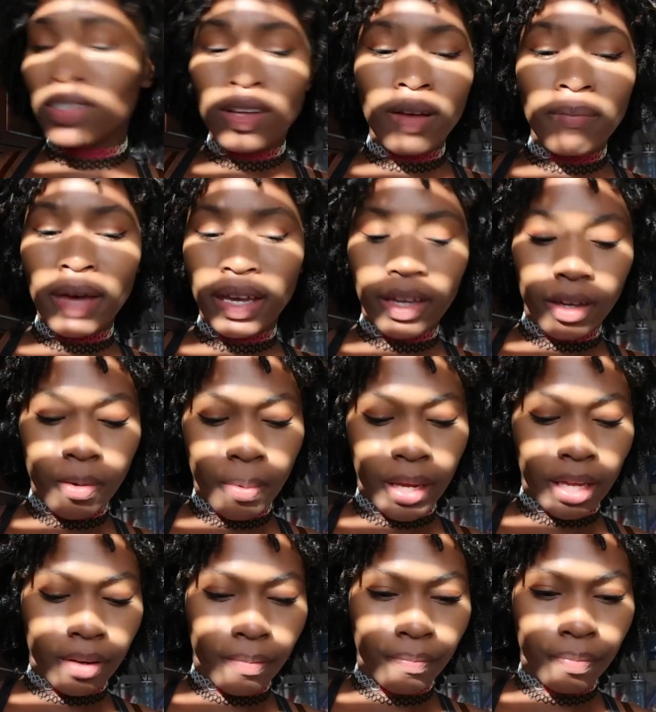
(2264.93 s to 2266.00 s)
saw Megan
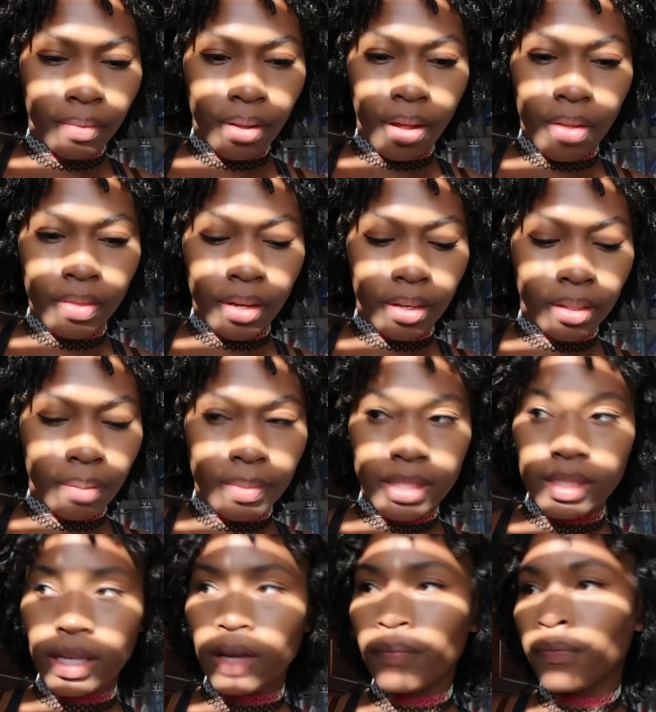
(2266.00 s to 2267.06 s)
Quinn on there. Let me
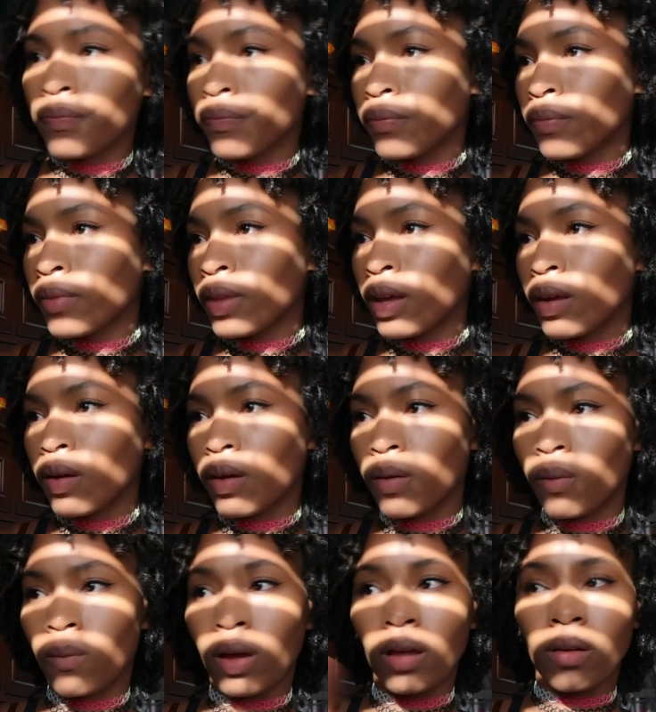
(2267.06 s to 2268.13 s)
see.
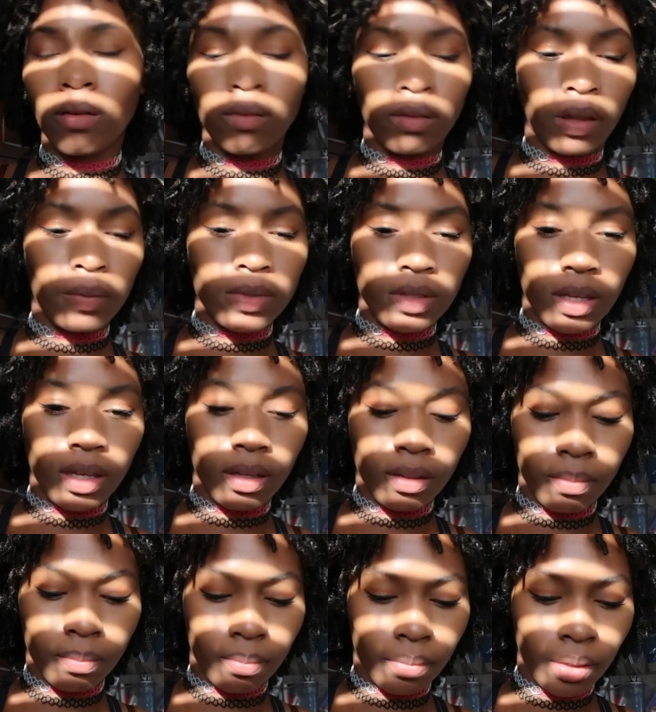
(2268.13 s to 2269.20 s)
Wow, that was
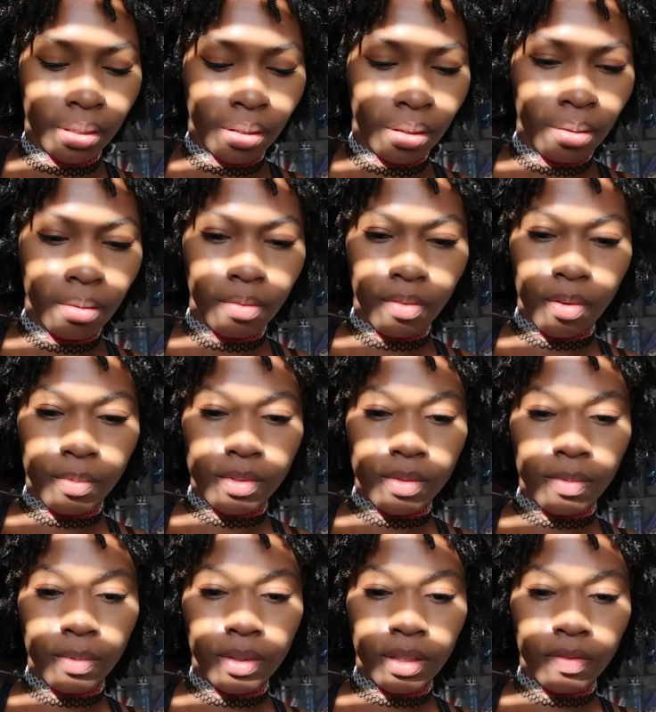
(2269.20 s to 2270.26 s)
like, phone was
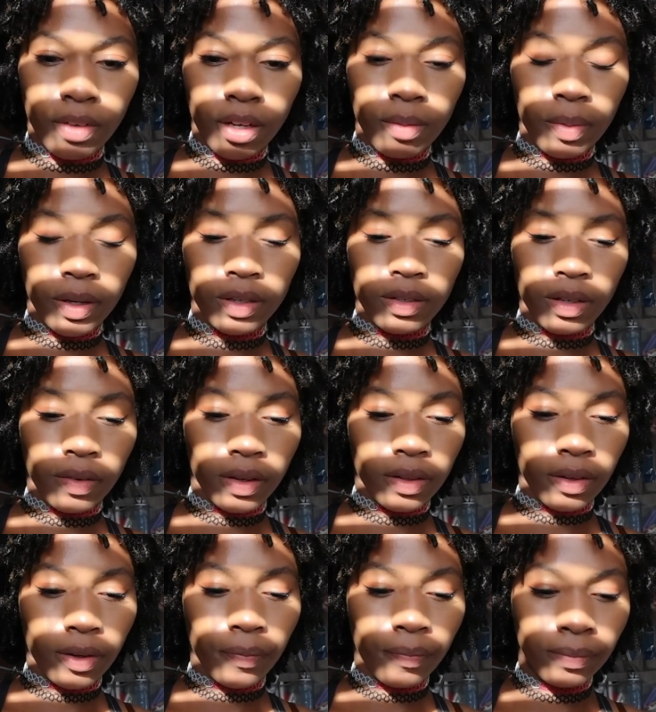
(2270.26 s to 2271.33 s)
really vibrating right
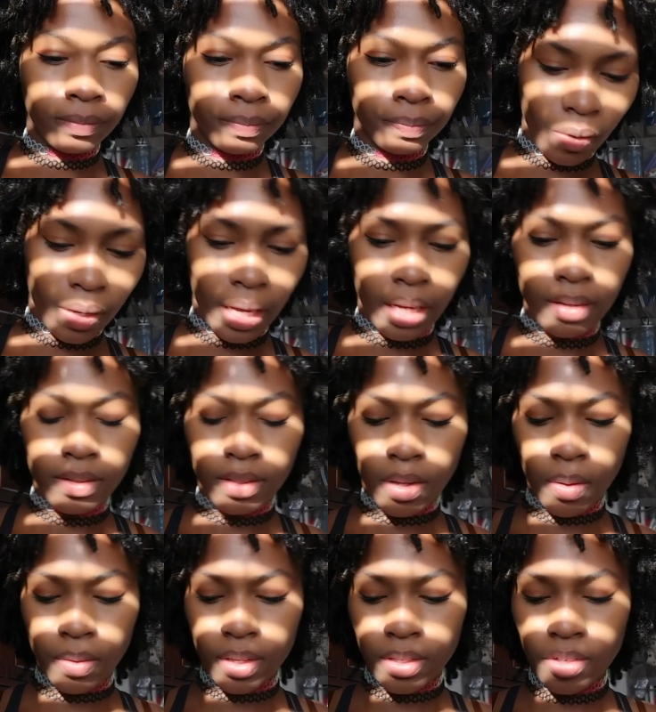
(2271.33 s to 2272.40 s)
there. Okay,
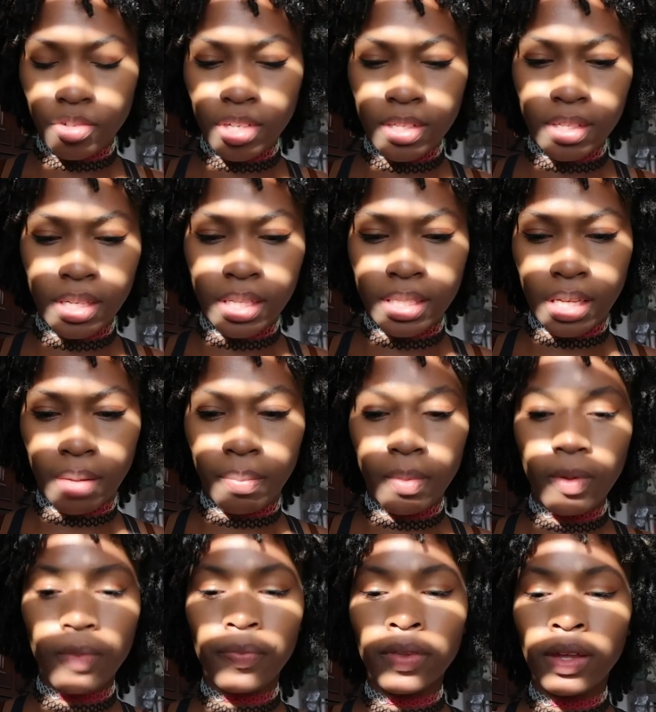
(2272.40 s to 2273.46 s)
so this is just an
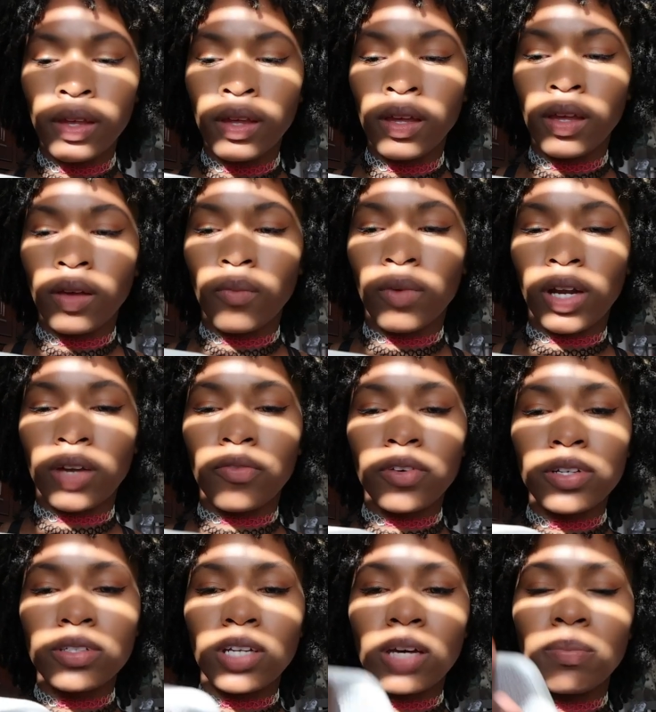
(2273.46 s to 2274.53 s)
example. When I
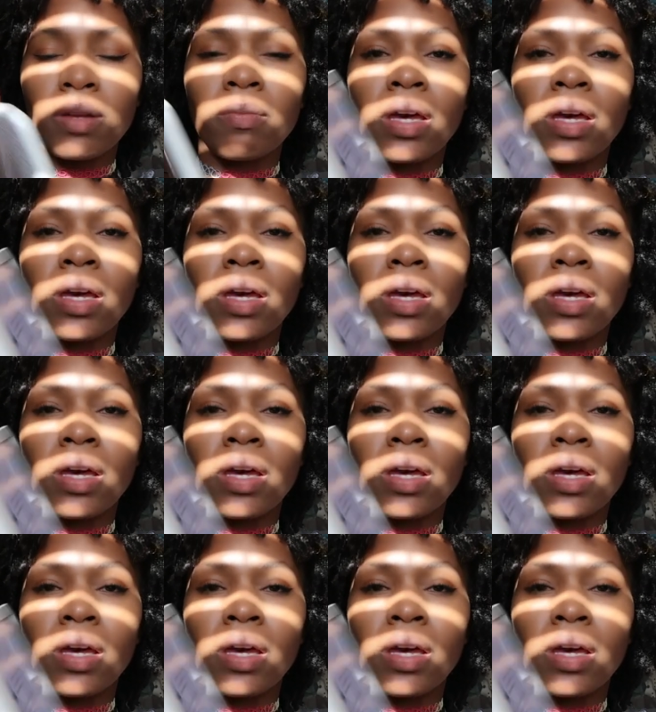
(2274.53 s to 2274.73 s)
first type in